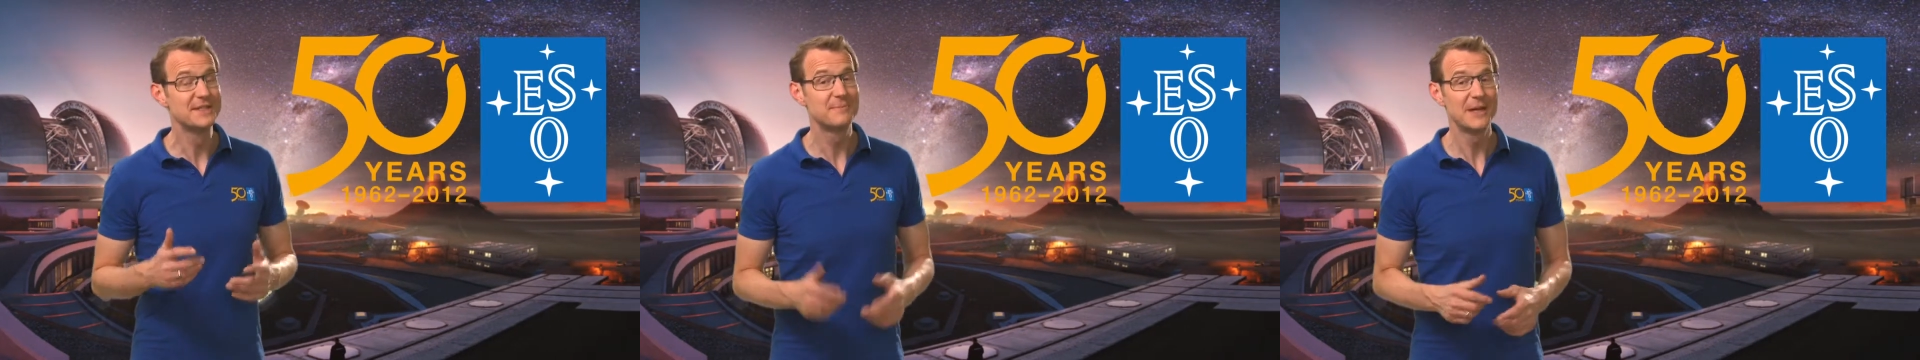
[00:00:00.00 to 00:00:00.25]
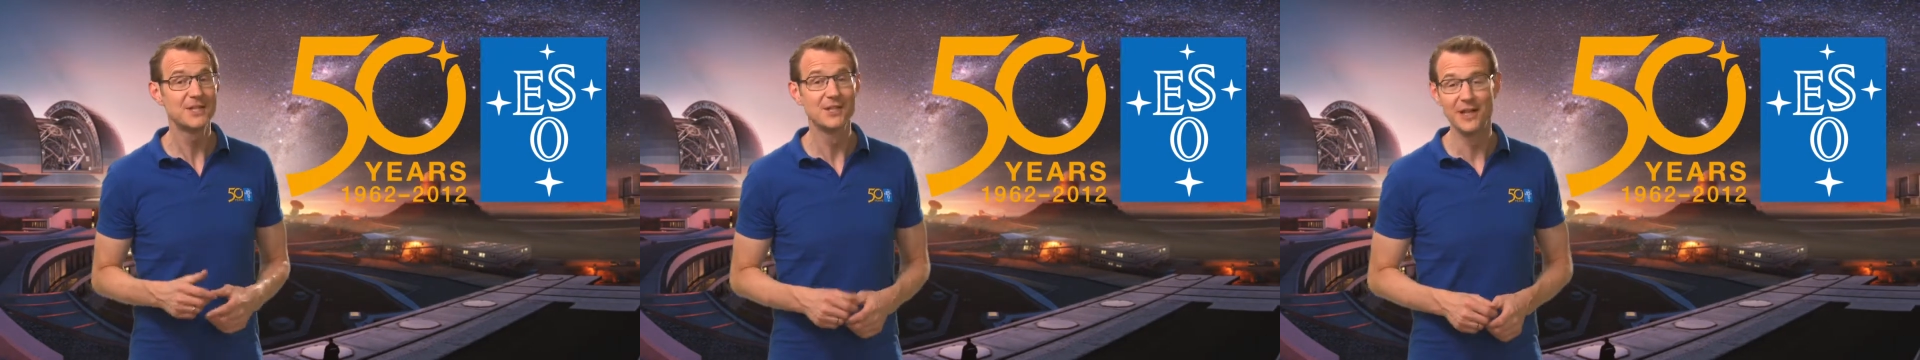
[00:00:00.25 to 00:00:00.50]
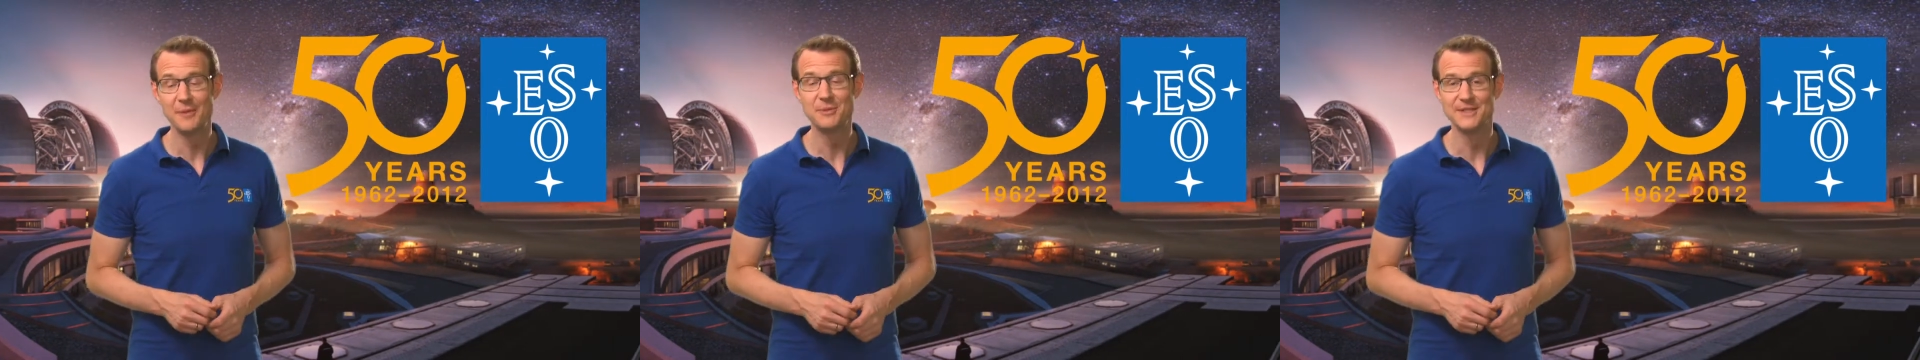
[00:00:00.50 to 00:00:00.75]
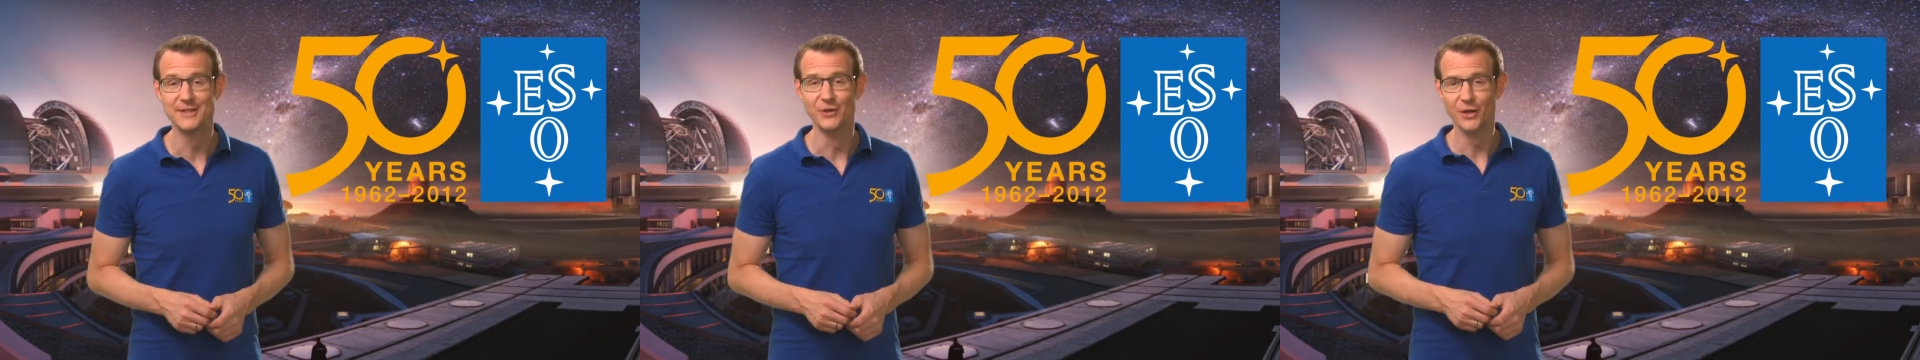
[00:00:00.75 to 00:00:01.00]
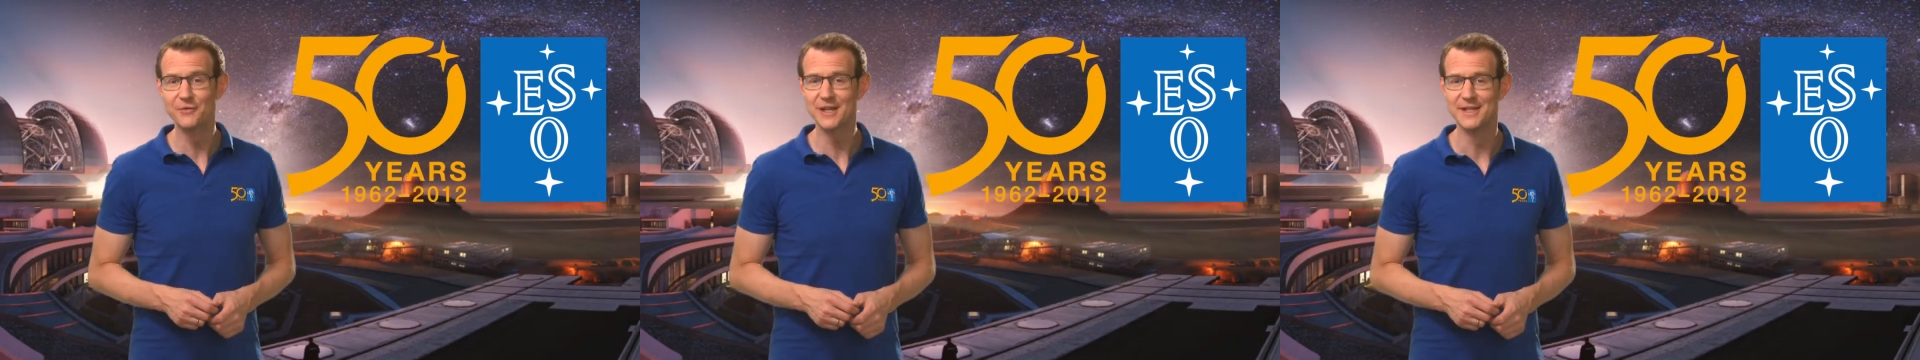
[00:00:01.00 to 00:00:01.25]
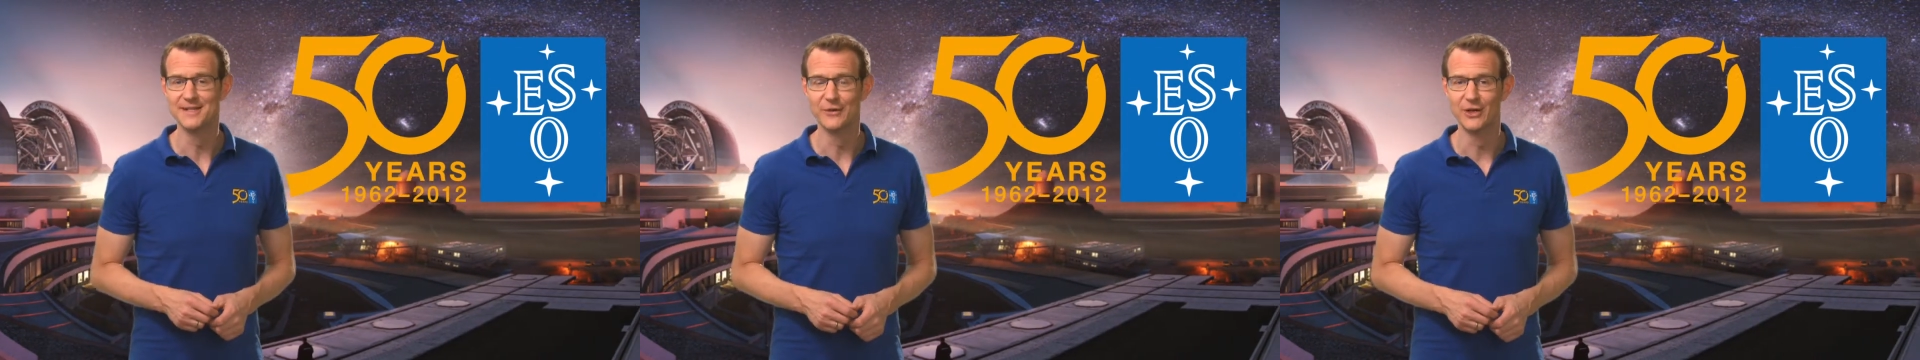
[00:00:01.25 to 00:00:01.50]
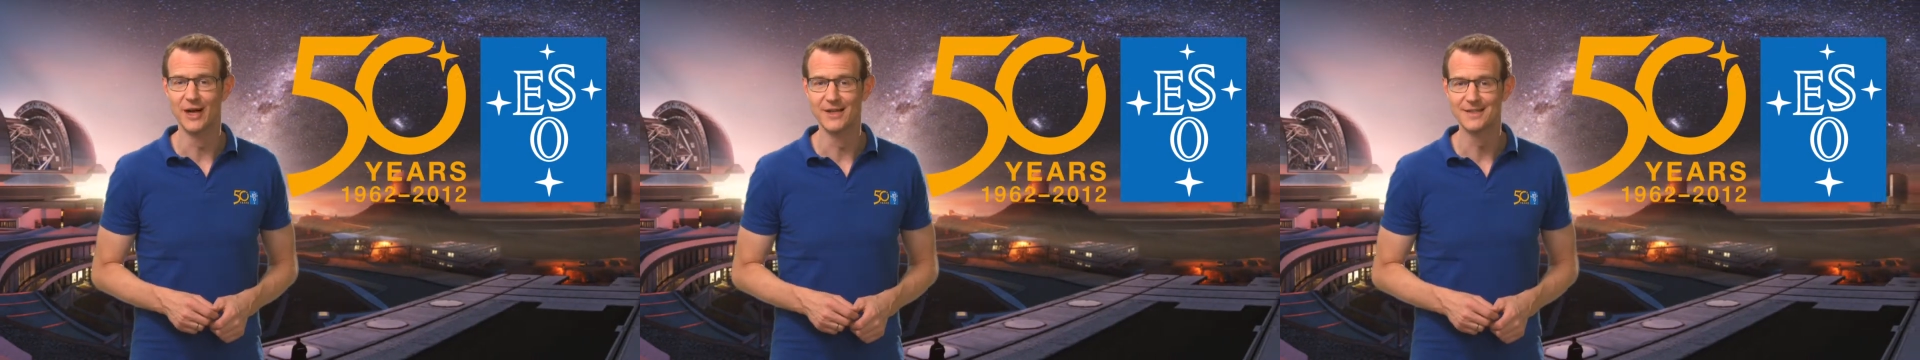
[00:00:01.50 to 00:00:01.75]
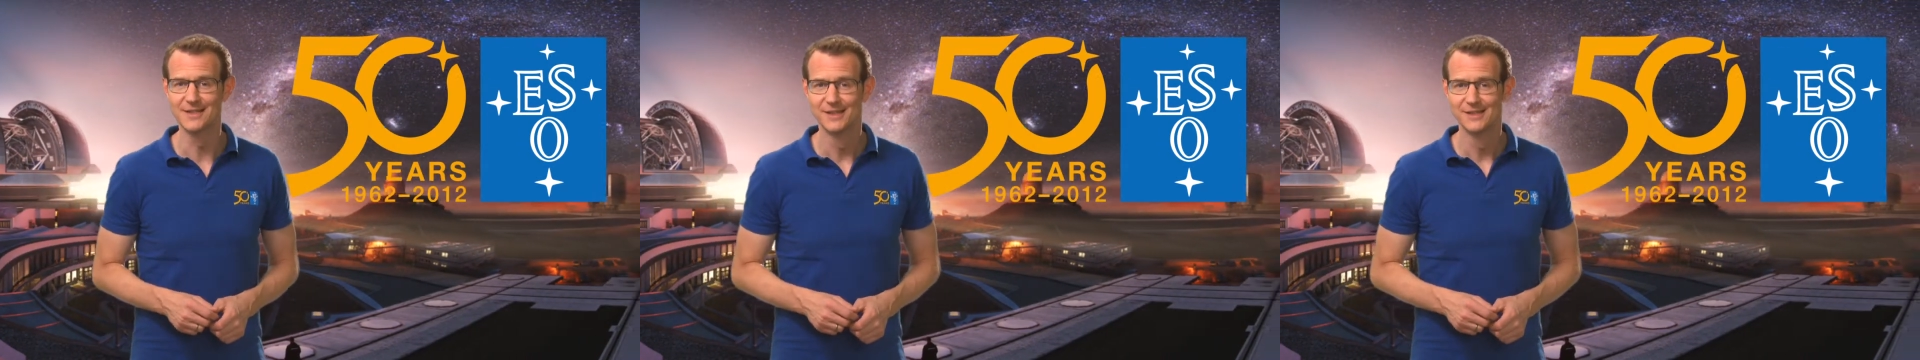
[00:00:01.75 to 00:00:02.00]
special episode of the
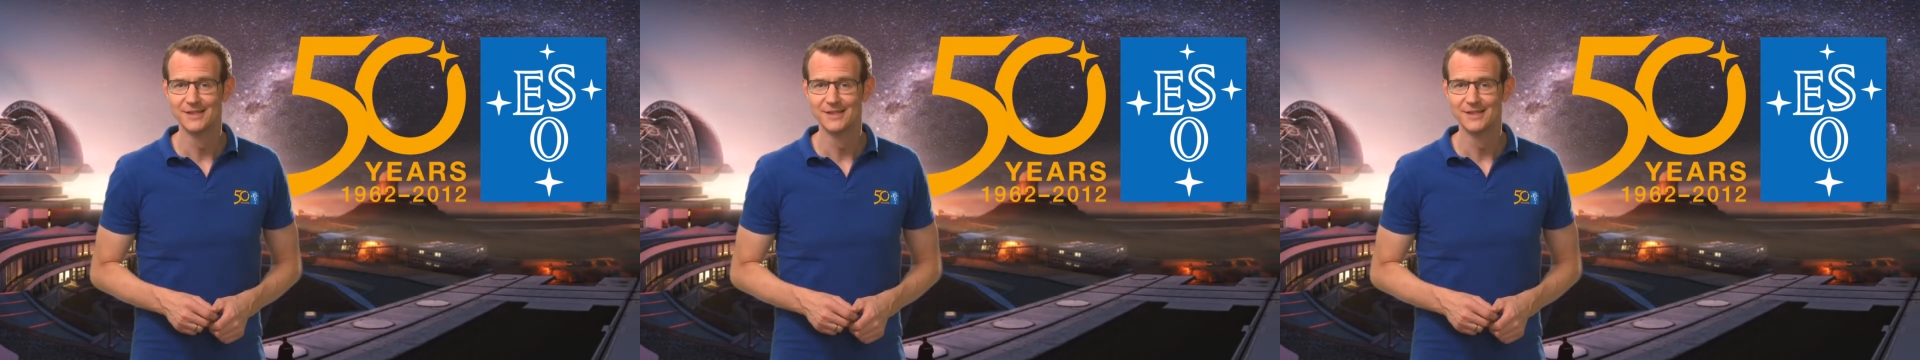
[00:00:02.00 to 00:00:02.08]
ESOcast.